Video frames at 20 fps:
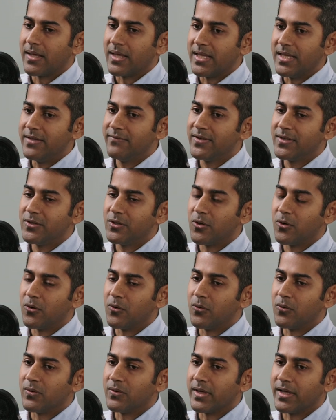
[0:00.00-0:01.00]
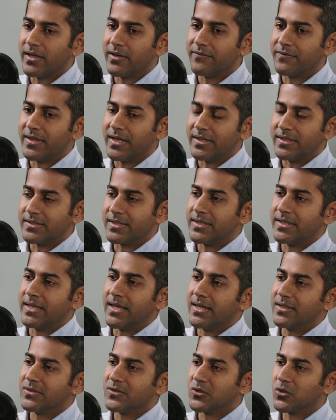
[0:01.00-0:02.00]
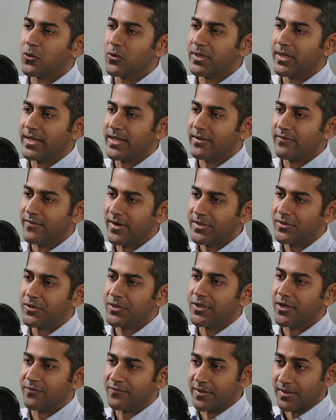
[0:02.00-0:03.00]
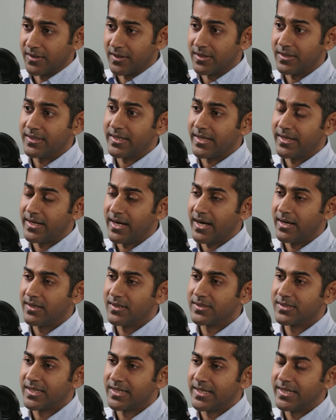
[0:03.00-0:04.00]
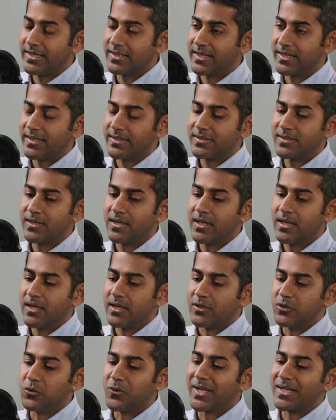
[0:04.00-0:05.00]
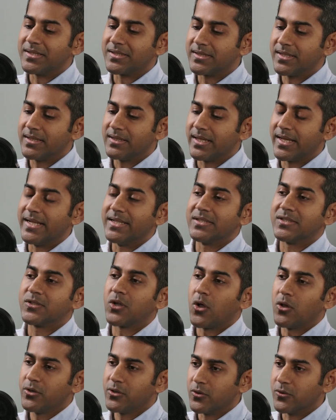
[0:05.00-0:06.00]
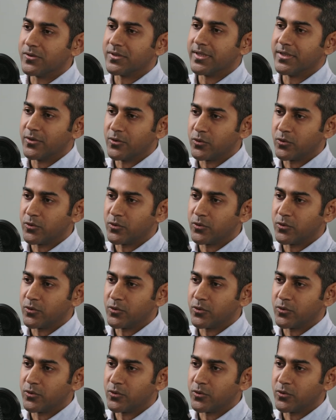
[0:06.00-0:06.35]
even though if there is any unsold inventory of the current air handlers and heat kits, you can still install those into